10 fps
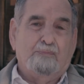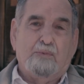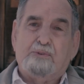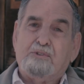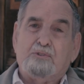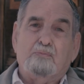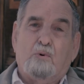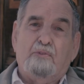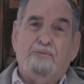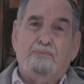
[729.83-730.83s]
with just
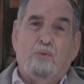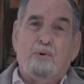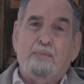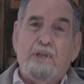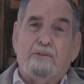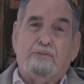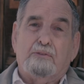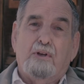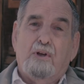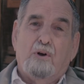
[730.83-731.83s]
more myths.
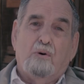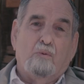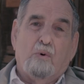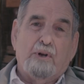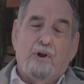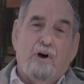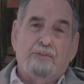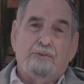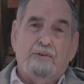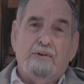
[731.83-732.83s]
One
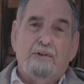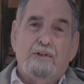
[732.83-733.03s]
author